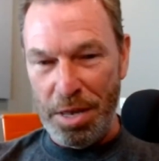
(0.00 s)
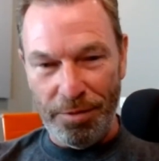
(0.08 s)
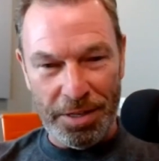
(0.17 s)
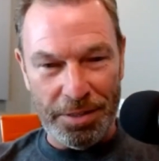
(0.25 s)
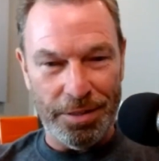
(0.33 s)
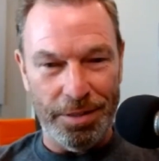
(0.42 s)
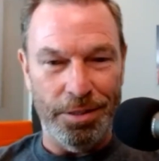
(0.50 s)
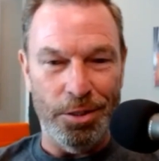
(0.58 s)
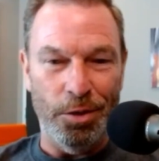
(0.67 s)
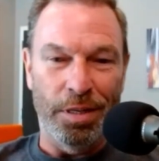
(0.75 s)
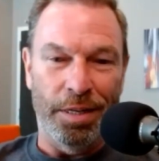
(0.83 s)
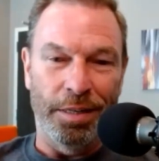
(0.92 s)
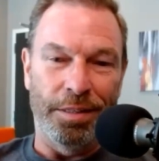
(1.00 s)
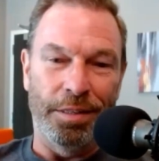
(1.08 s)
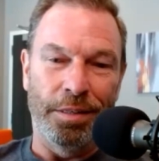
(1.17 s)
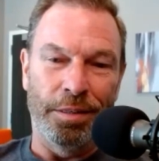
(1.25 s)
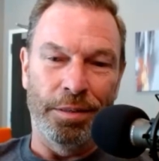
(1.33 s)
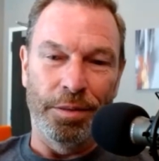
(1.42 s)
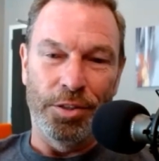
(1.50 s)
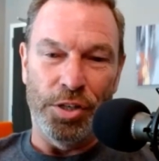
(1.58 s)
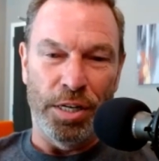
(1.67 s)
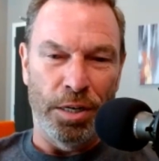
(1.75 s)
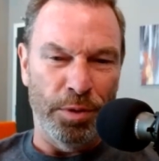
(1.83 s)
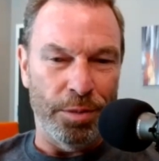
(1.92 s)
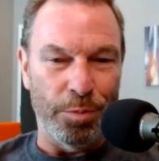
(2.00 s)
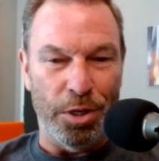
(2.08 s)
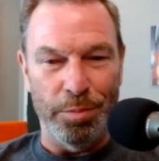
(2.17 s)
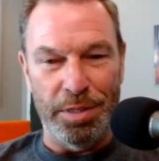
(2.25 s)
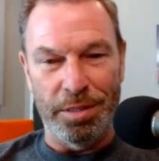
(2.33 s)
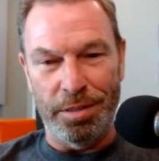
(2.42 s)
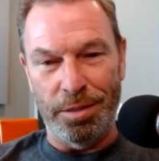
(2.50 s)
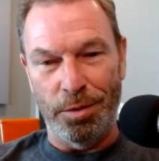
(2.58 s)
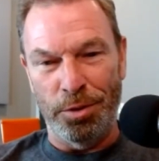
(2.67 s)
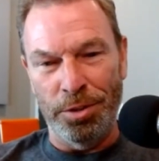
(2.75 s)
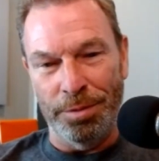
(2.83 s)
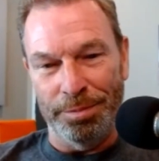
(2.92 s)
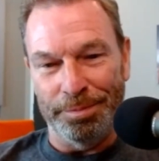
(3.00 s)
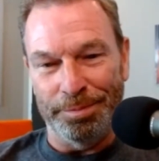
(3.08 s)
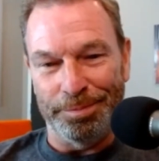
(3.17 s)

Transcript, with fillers: pivots that you'd like to share with small business owners?